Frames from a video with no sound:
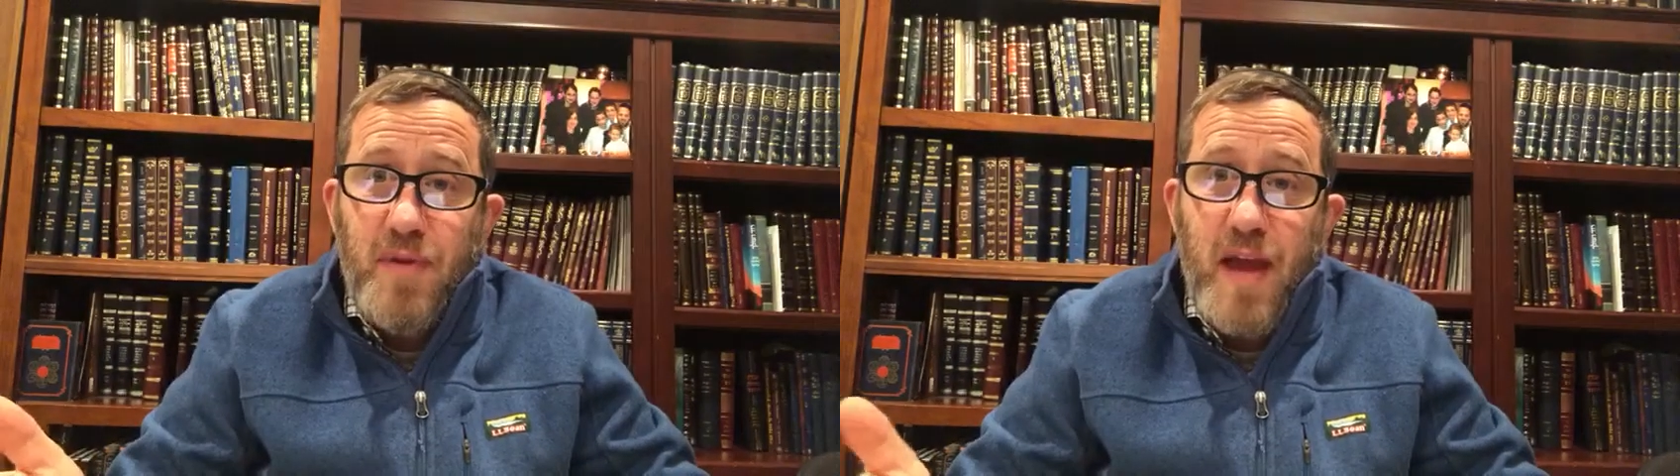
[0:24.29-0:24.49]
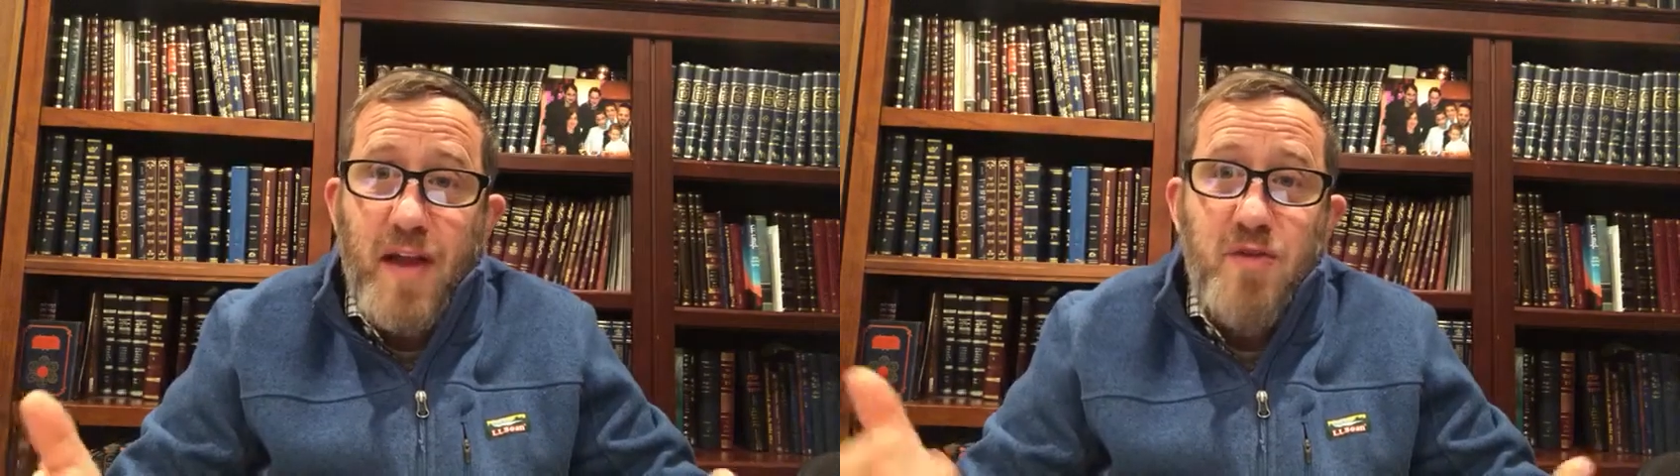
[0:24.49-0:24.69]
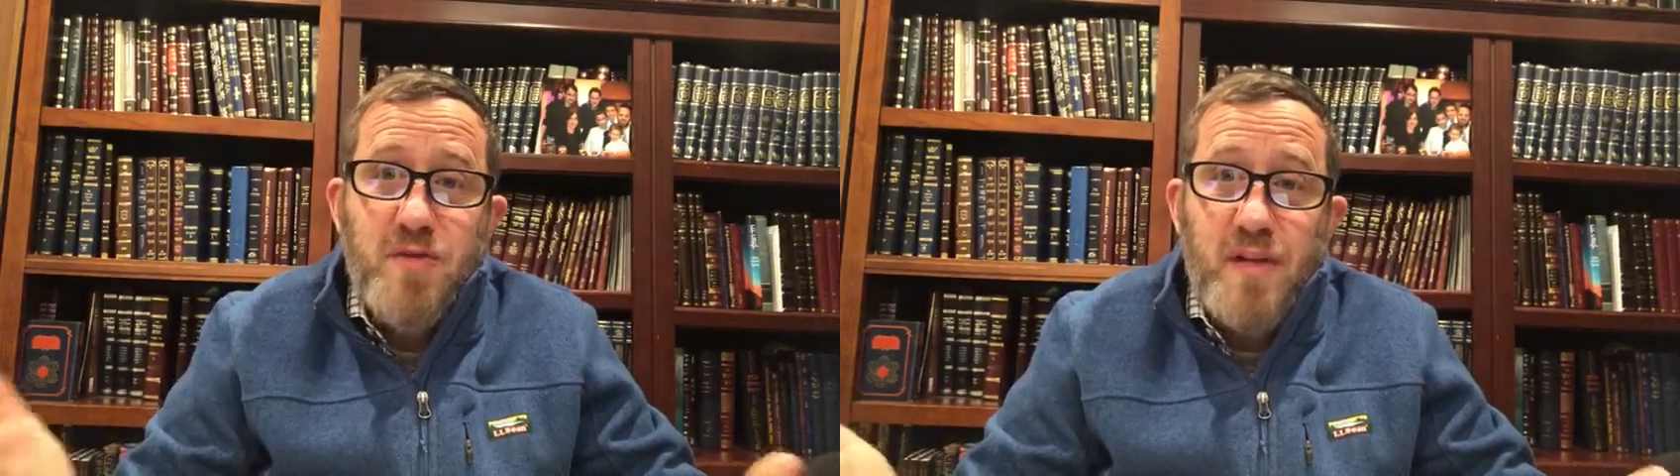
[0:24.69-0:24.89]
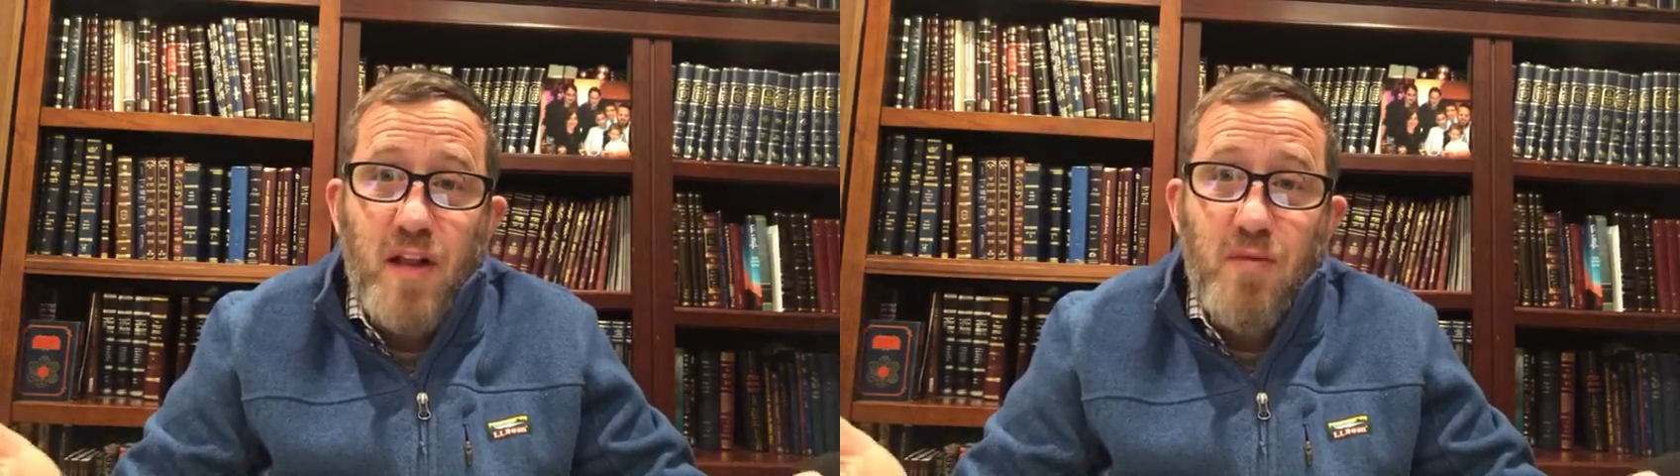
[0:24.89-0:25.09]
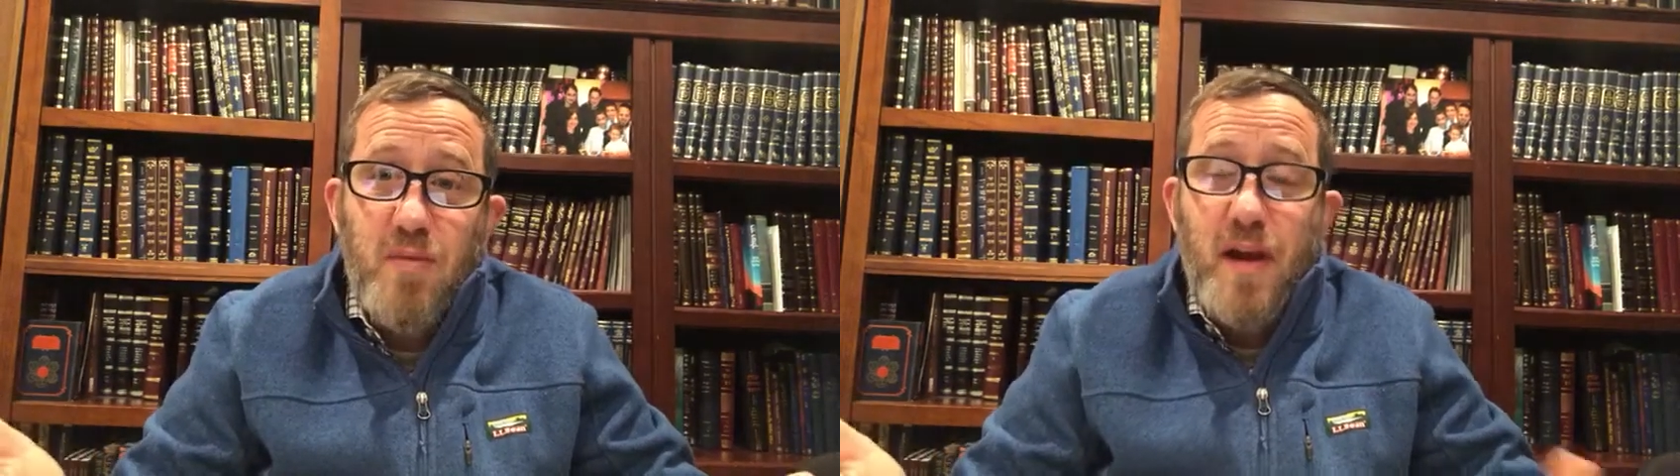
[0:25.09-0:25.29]
and you
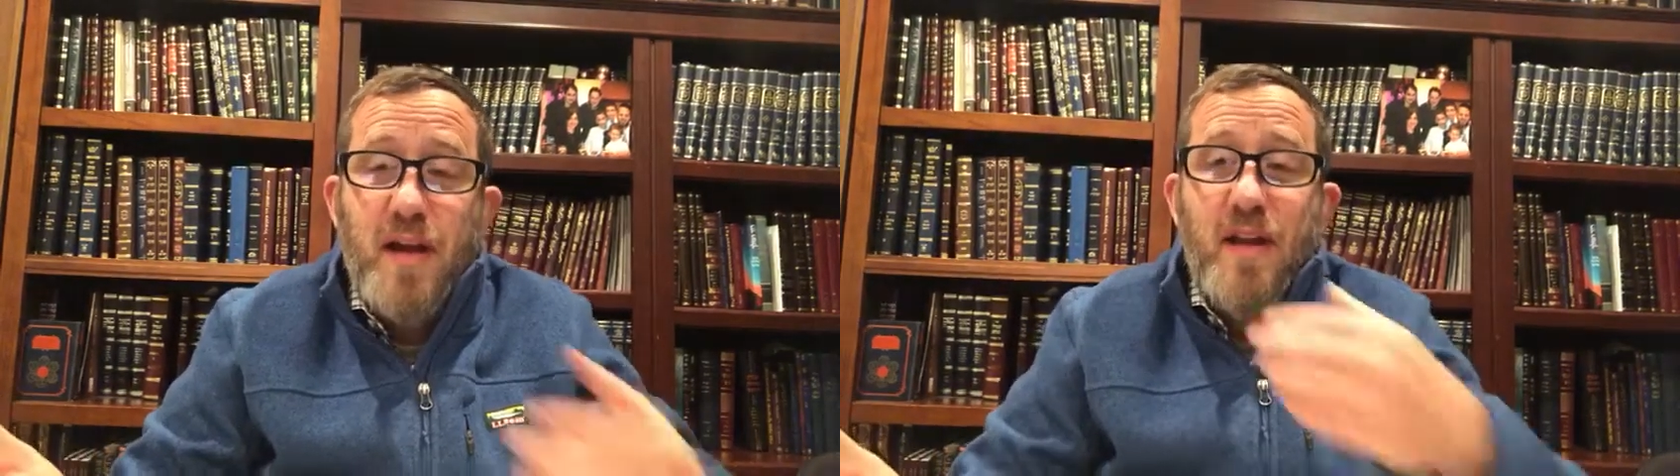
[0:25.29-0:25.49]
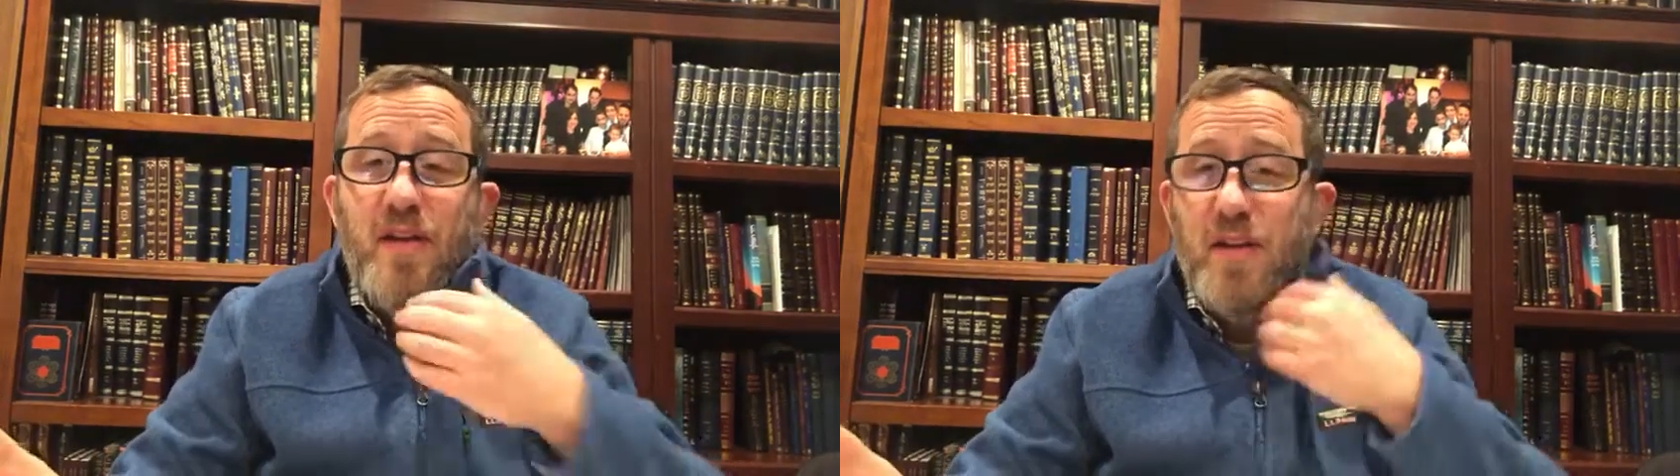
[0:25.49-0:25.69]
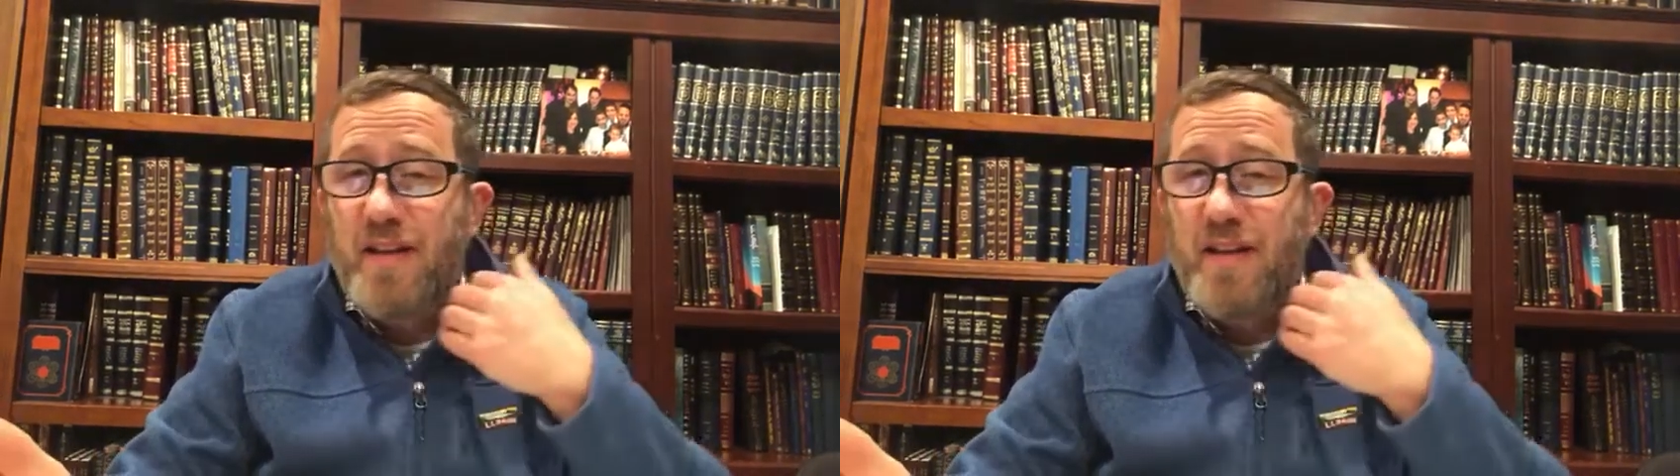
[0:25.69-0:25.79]
celebrate and you